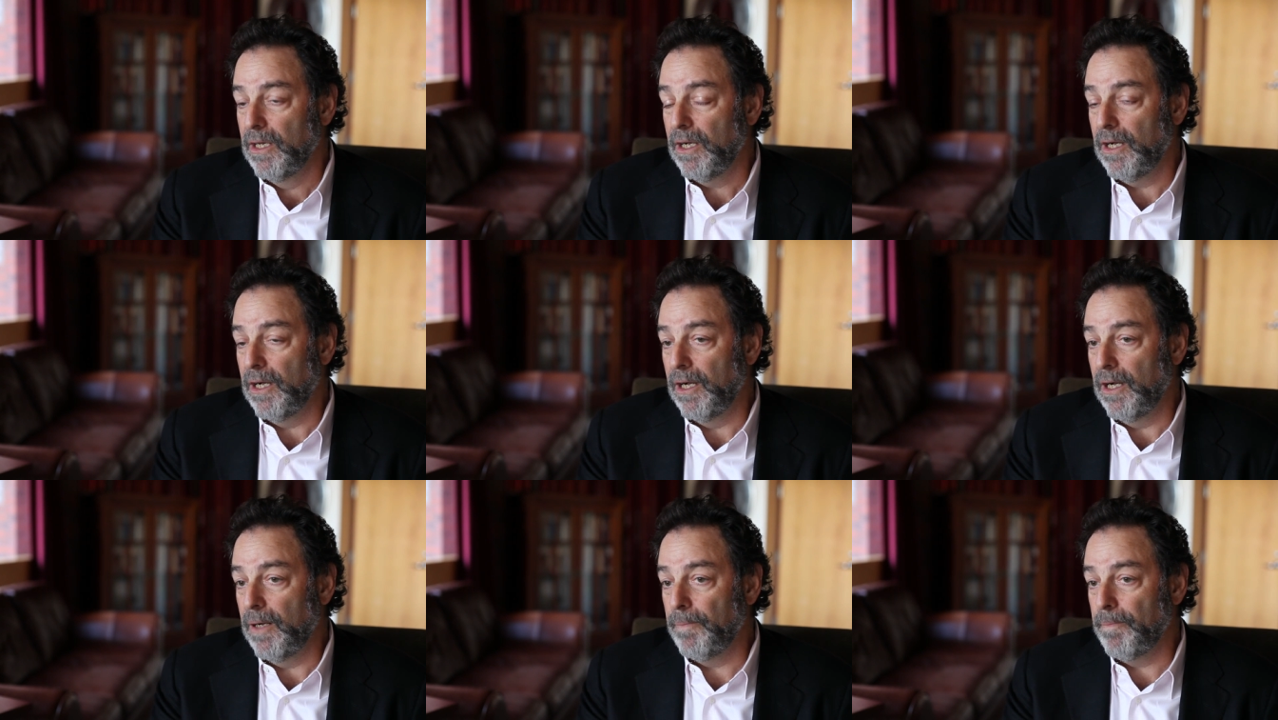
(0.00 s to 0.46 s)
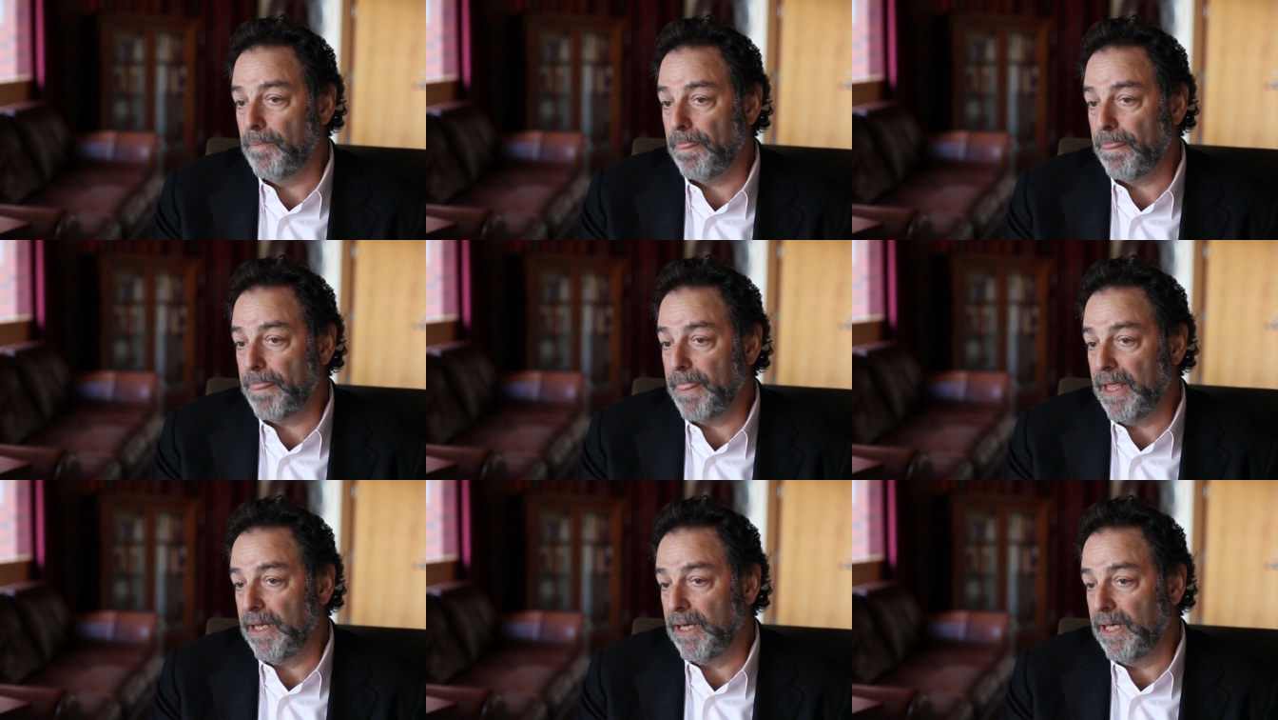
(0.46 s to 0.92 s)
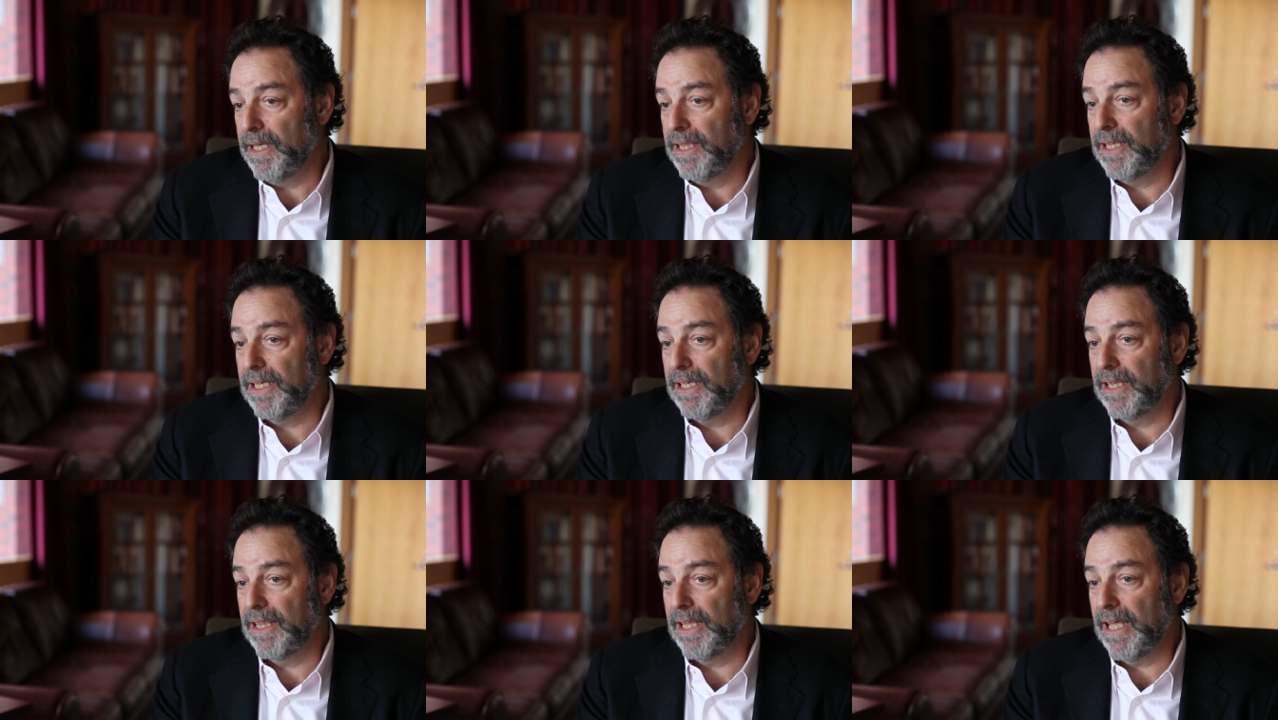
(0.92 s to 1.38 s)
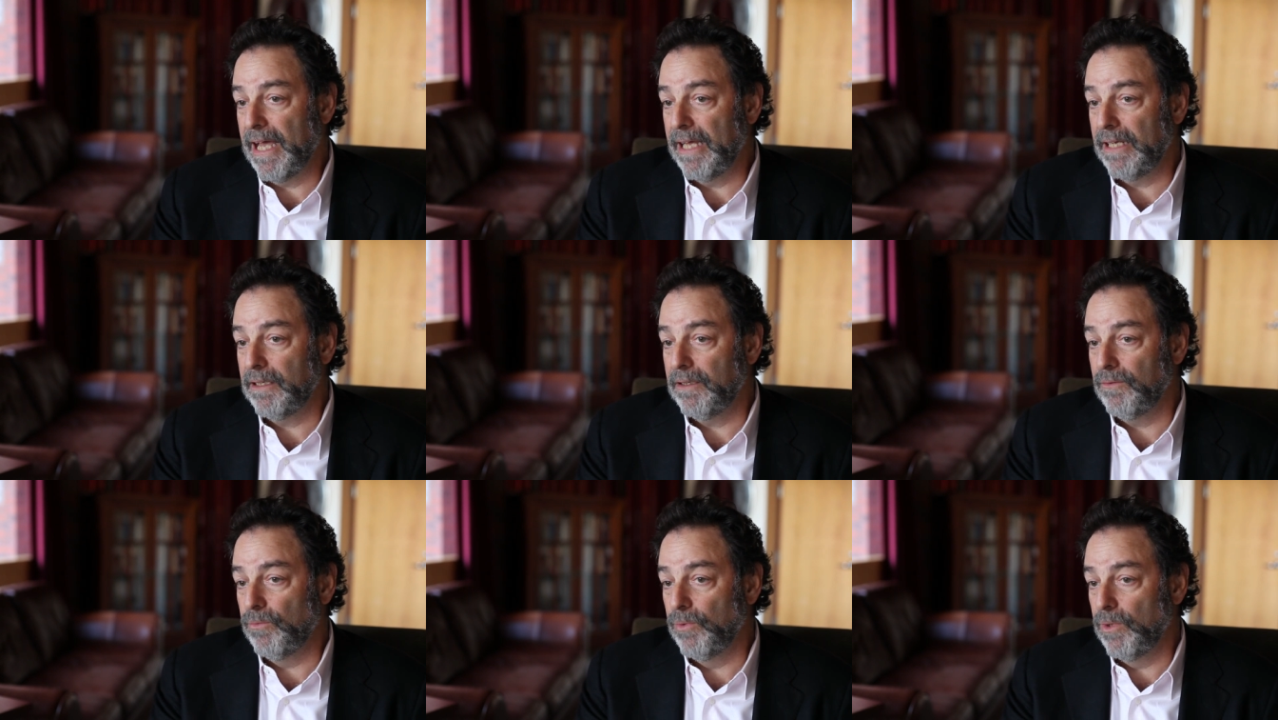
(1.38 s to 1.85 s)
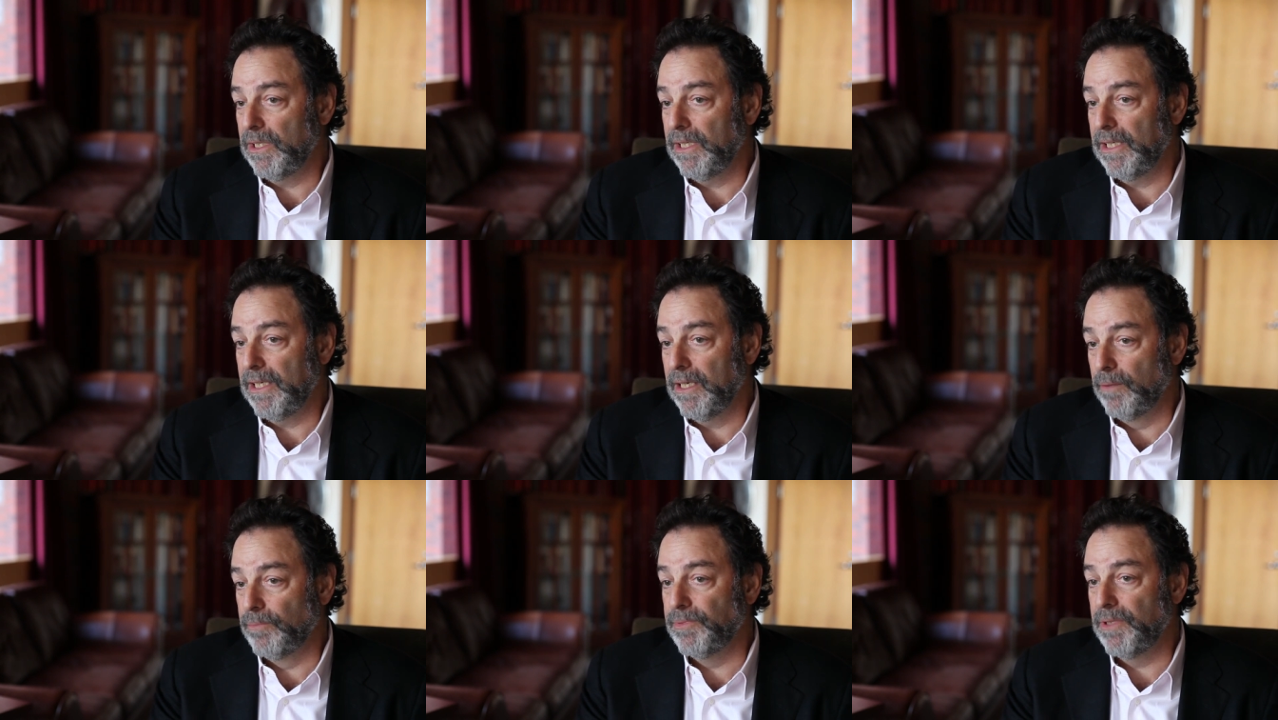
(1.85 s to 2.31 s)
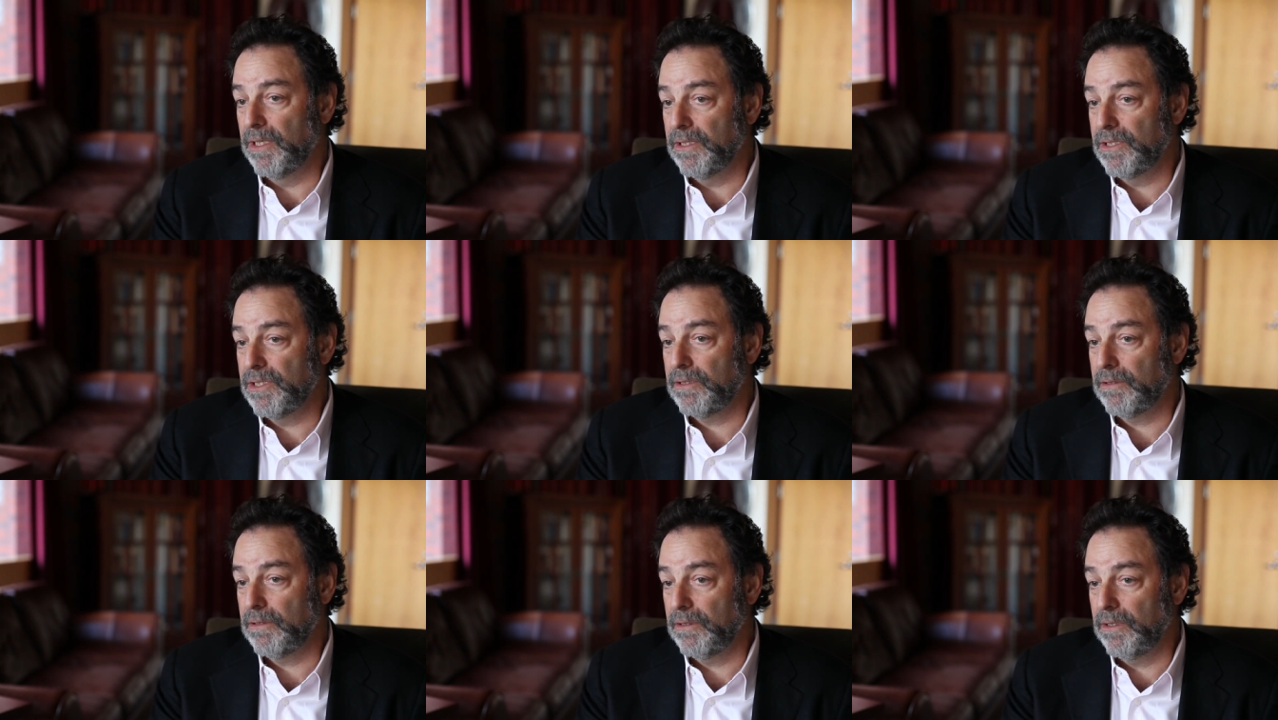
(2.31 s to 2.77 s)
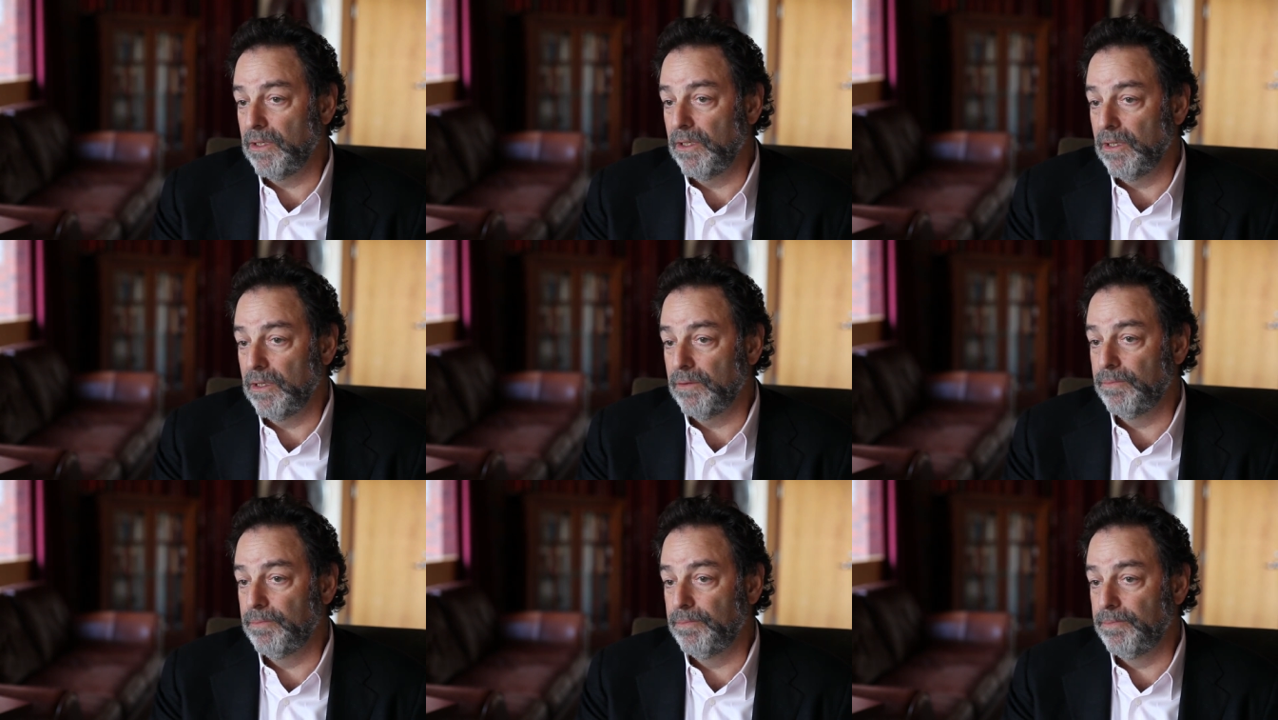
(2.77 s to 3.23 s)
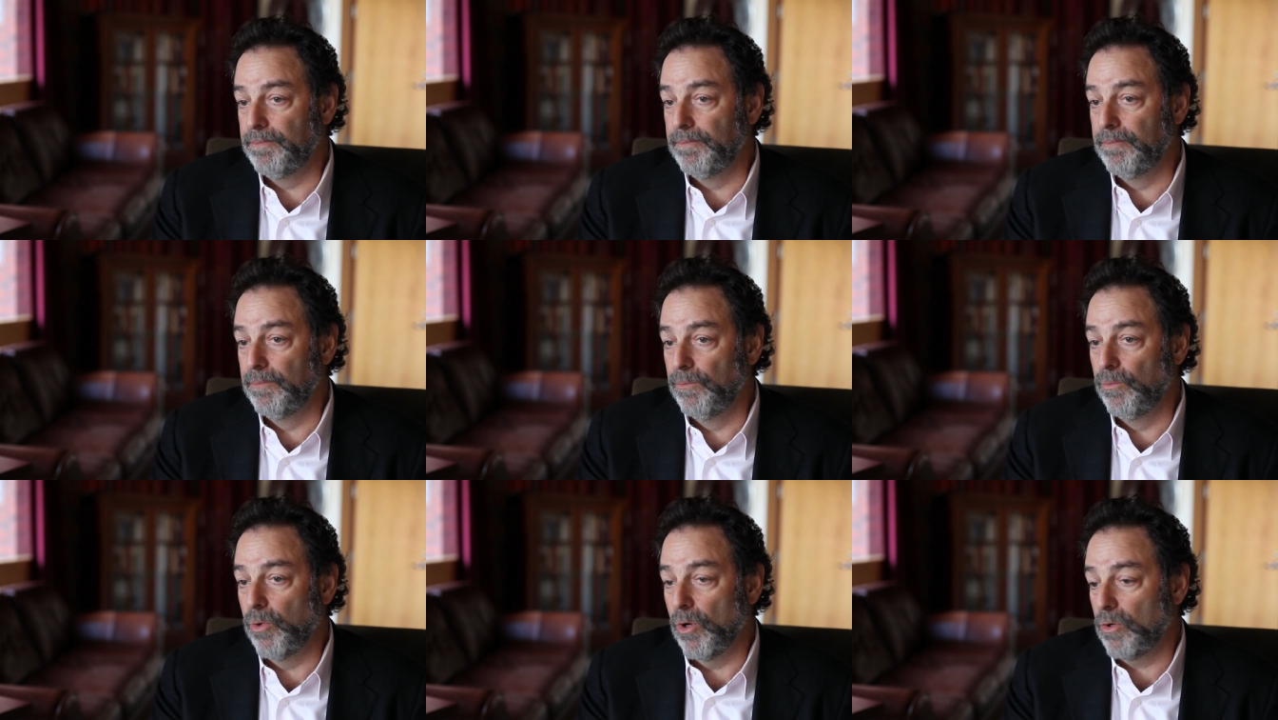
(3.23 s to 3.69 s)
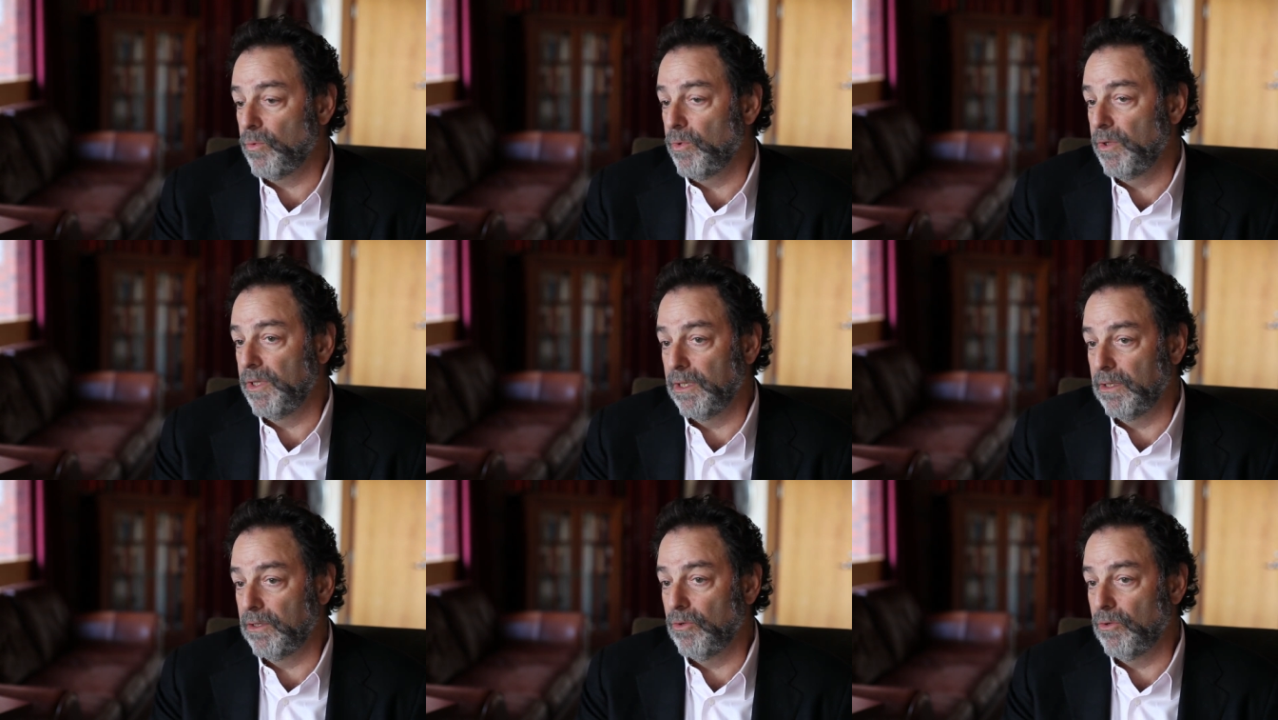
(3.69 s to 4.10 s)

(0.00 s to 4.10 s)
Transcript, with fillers: and I think that really helped us, you know, work with a